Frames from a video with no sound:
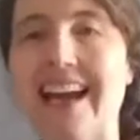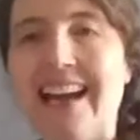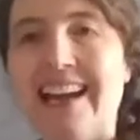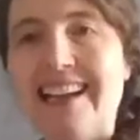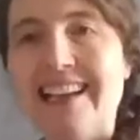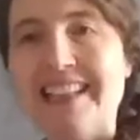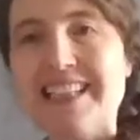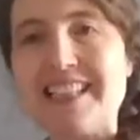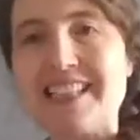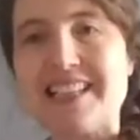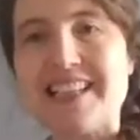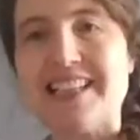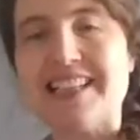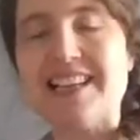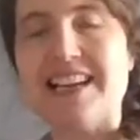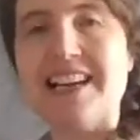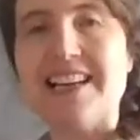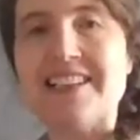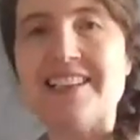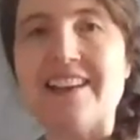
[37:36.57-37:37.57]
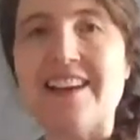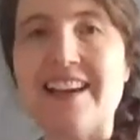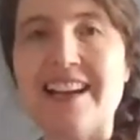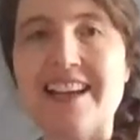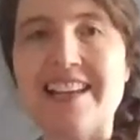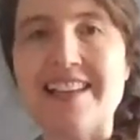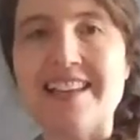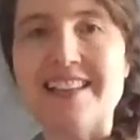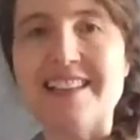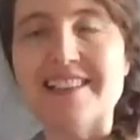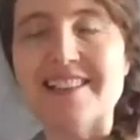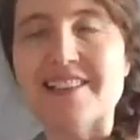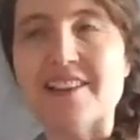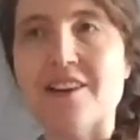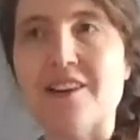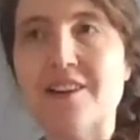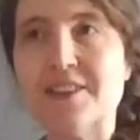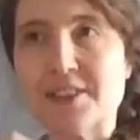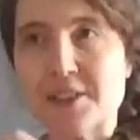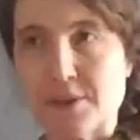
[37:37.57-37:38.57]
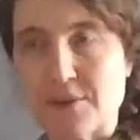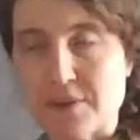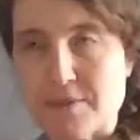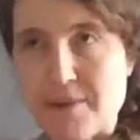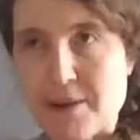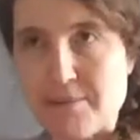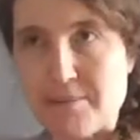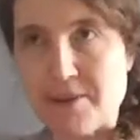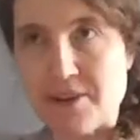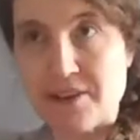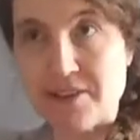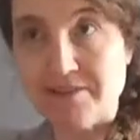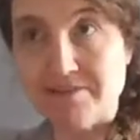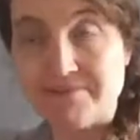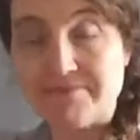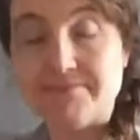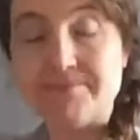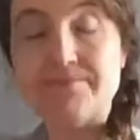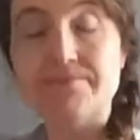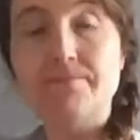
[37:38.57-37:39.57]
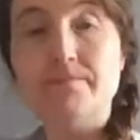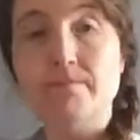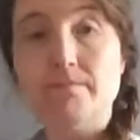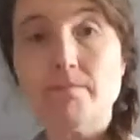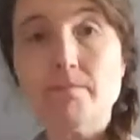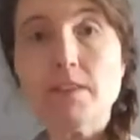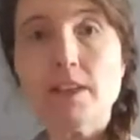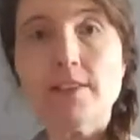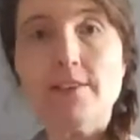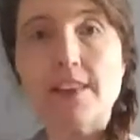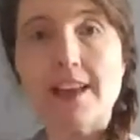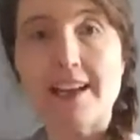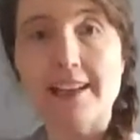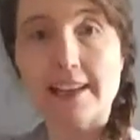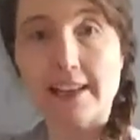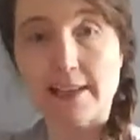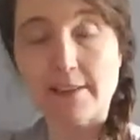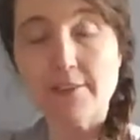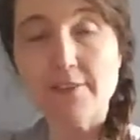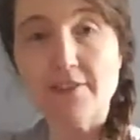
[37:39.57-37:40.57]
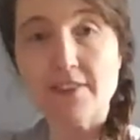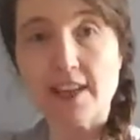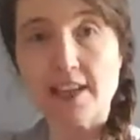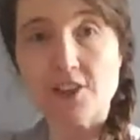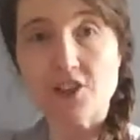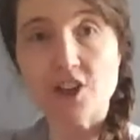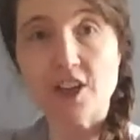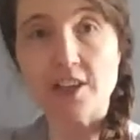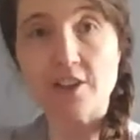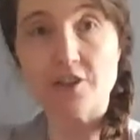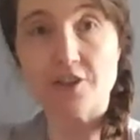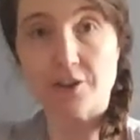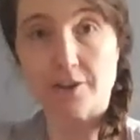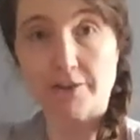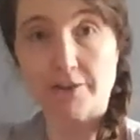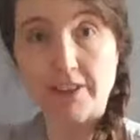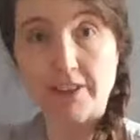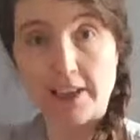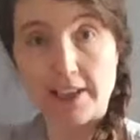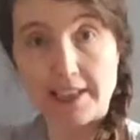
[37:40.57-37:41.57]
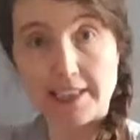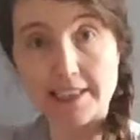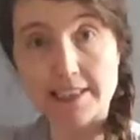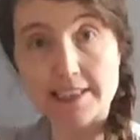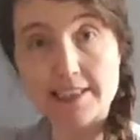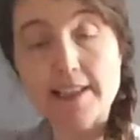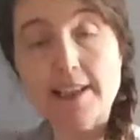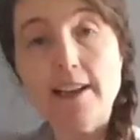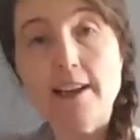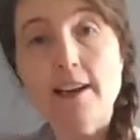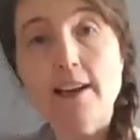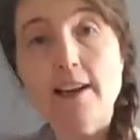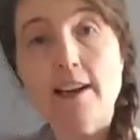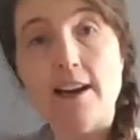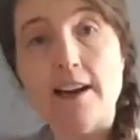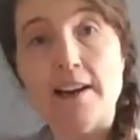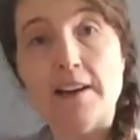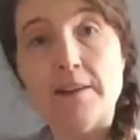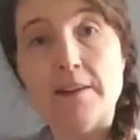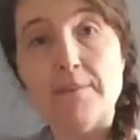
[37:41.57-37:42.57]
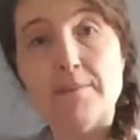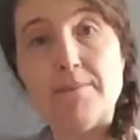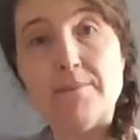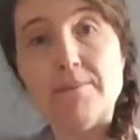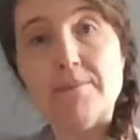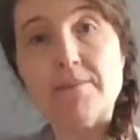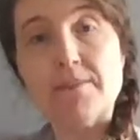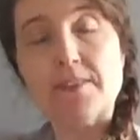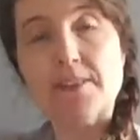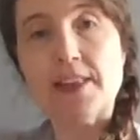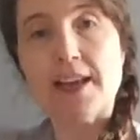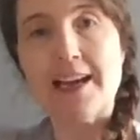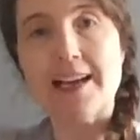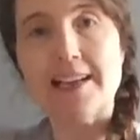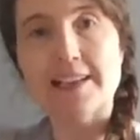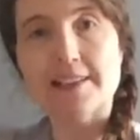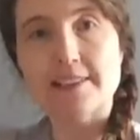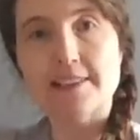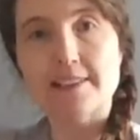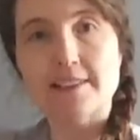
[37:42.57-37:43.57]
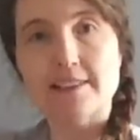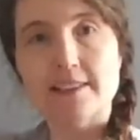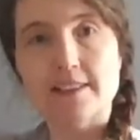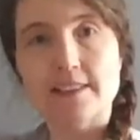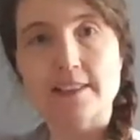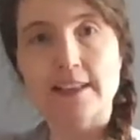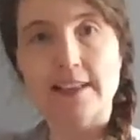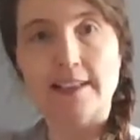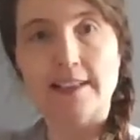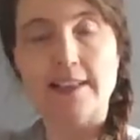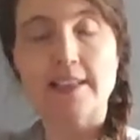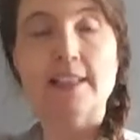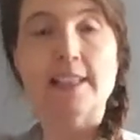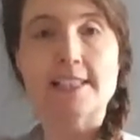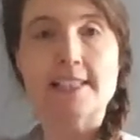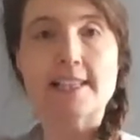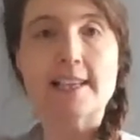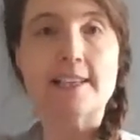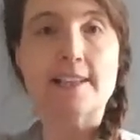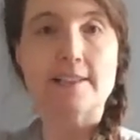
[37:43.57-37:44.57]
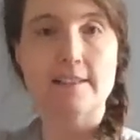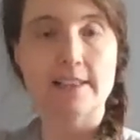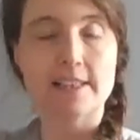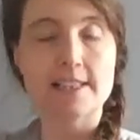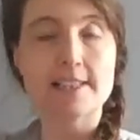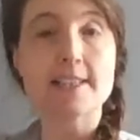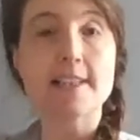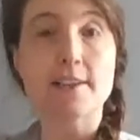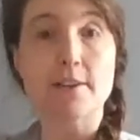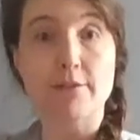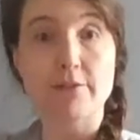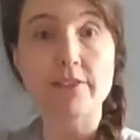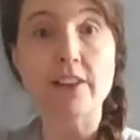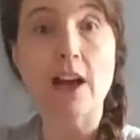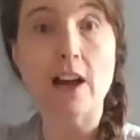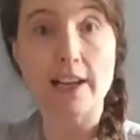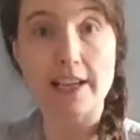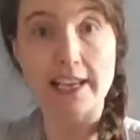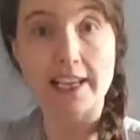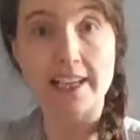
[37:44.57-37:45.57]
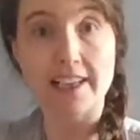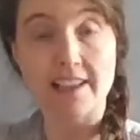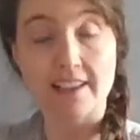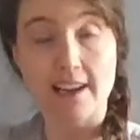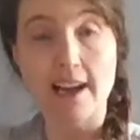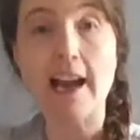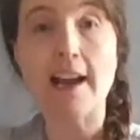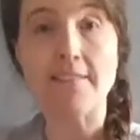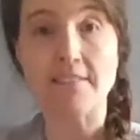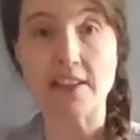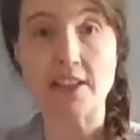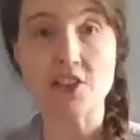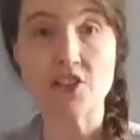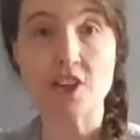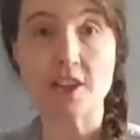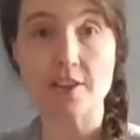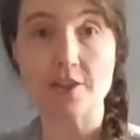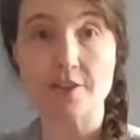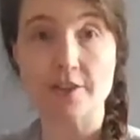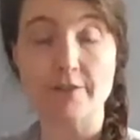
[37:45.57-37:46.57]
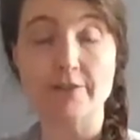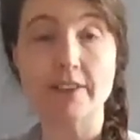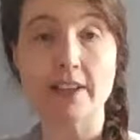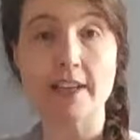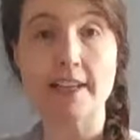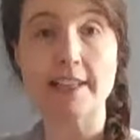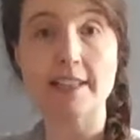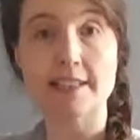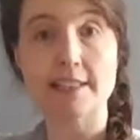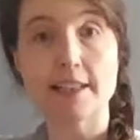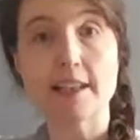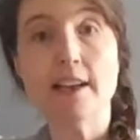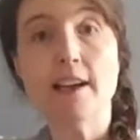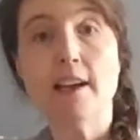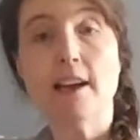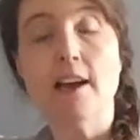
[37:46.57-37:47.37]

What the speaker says: And also remember that if they change your flight, let's say you're flying and they change your flight,